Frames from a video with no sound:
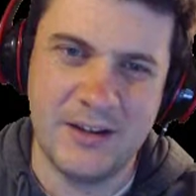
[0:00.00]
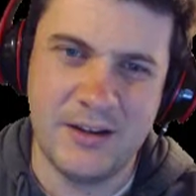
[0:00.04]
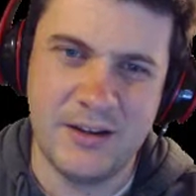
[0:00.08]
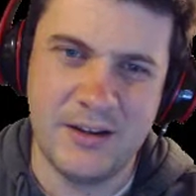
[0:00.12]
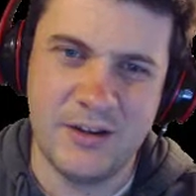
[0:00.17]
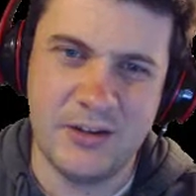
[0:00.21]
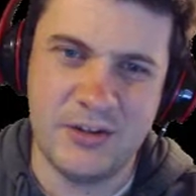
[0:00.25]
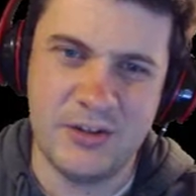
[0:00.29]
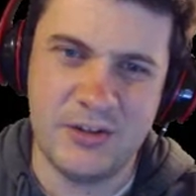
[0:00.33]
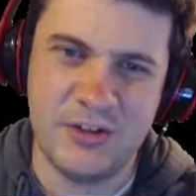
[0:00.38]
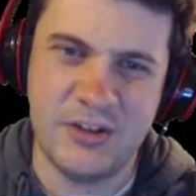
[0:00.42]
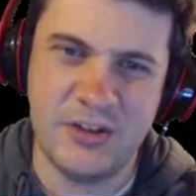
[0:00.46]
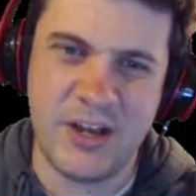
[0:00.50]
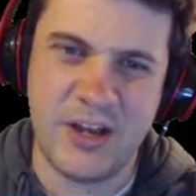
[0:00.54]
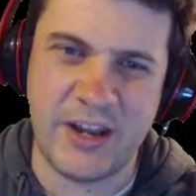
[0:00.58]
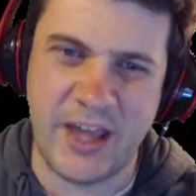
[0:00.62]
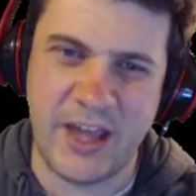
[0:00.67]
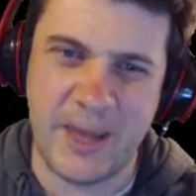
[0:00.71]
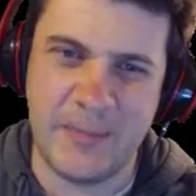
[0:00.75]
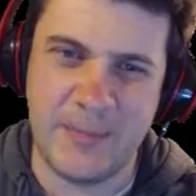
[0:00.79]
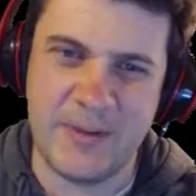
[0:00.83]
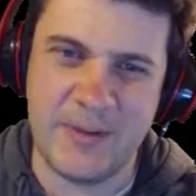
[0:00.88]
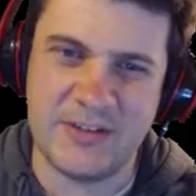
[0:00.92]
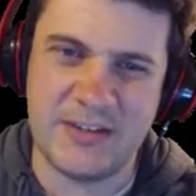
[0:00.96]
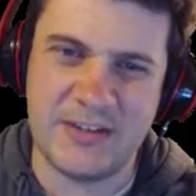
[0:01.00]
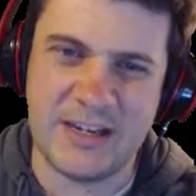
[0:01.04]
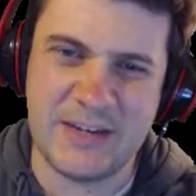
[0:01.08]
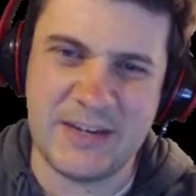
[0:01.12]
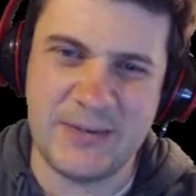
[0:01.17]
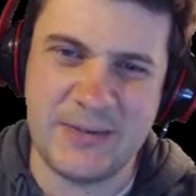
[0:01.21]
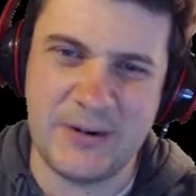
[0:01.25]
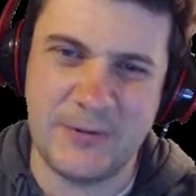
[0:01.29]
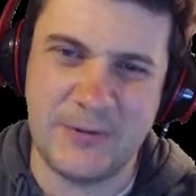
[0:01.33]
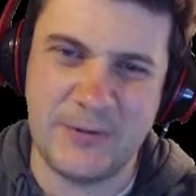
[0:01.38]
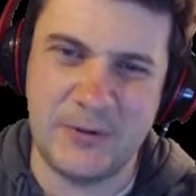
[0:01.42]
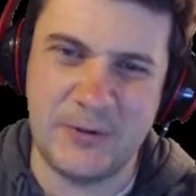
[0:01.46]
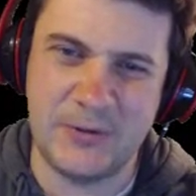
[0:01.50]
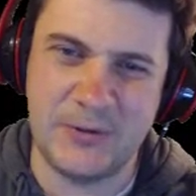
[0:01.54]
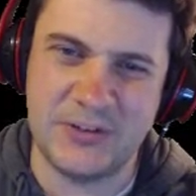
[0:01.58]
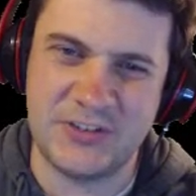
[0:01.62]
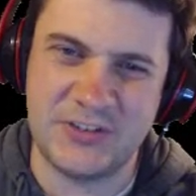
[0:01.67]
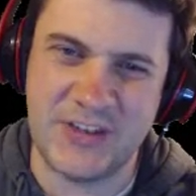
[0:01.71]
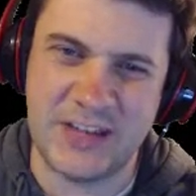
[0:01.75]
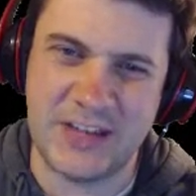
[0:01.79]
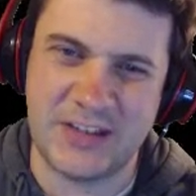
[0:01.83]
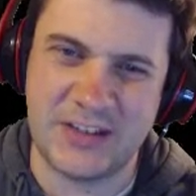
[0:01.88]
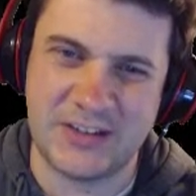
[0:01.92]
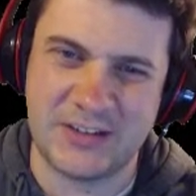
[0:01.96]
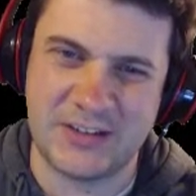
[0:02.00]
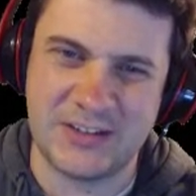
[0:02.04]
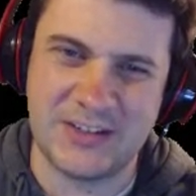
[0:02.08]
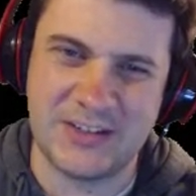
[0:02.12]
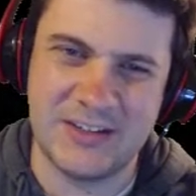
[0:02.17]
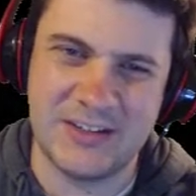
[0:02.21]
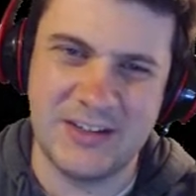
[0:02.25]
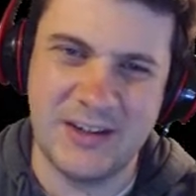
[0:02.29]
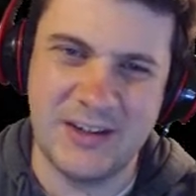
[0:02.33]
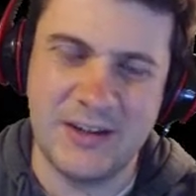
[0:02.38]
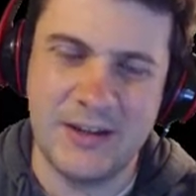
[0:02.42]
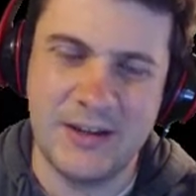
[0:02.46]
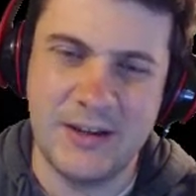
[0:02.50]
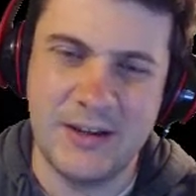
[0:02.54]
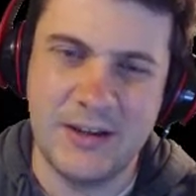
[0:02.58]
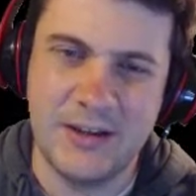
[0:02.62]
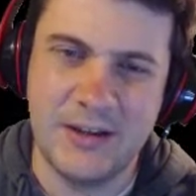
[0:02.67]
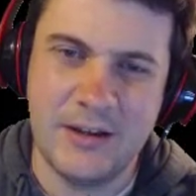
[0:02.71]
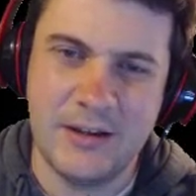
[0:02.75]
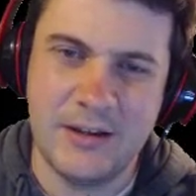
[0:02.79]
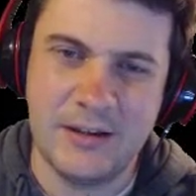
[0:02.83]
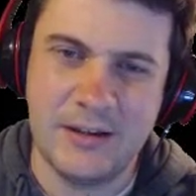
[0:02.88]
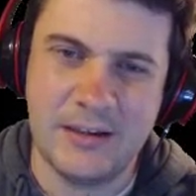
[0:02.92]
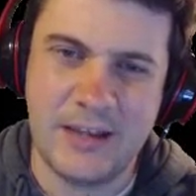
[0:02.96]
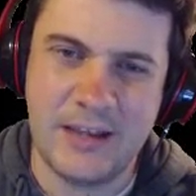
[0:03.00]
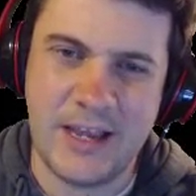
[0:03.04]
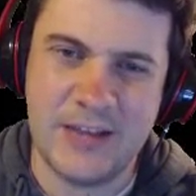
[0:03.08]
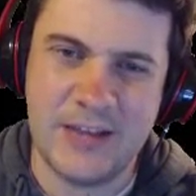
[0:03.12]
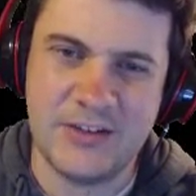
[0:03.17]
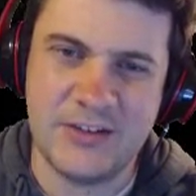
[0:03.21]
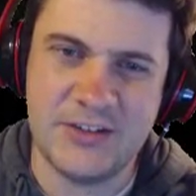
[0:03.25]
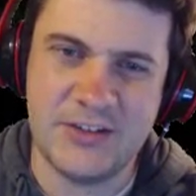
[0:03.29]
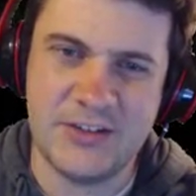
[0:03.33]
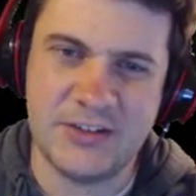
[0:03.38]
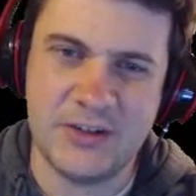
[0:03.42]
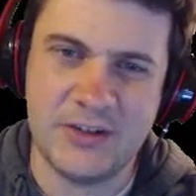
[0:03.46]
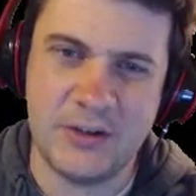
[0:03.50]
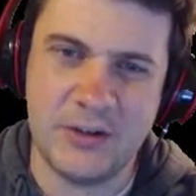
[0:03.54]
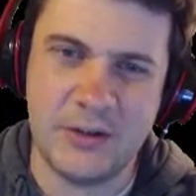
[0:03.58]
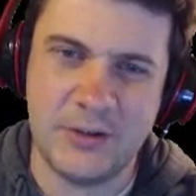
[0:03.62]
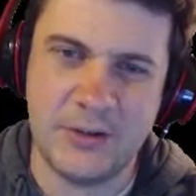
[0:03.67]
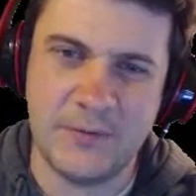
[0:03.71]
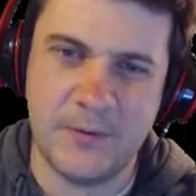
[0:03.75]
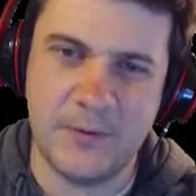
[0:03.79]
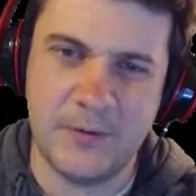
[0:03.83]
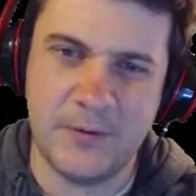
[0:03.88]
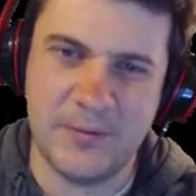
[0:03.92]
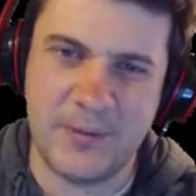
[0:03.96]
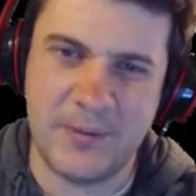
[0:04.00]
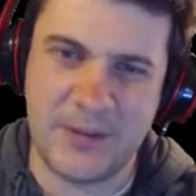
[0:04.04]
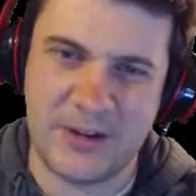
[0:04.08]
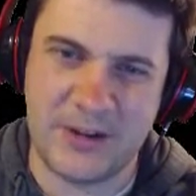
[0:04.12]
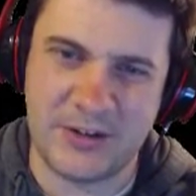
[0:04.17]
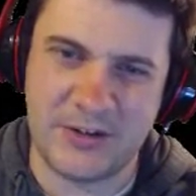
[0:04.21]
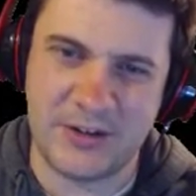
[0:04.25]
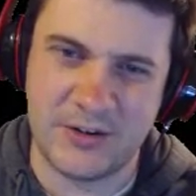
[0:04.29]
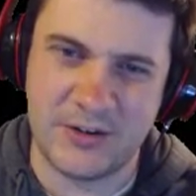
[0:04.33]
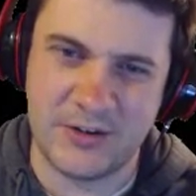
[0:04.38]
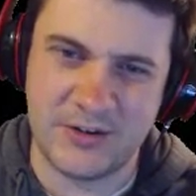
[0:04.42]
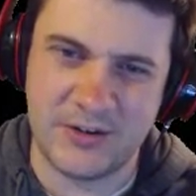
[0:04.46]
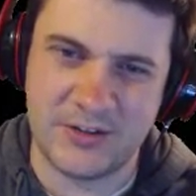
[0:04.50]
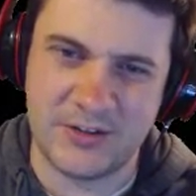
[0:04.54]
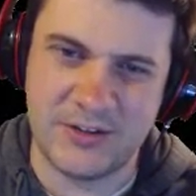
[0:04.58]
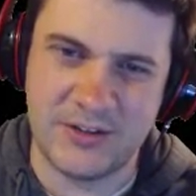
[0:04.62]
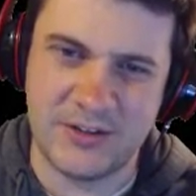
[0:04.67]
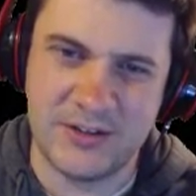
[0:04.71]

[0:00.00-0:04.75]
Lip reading: Shut up, that's not even a full sentence. Let's just go look for mementos.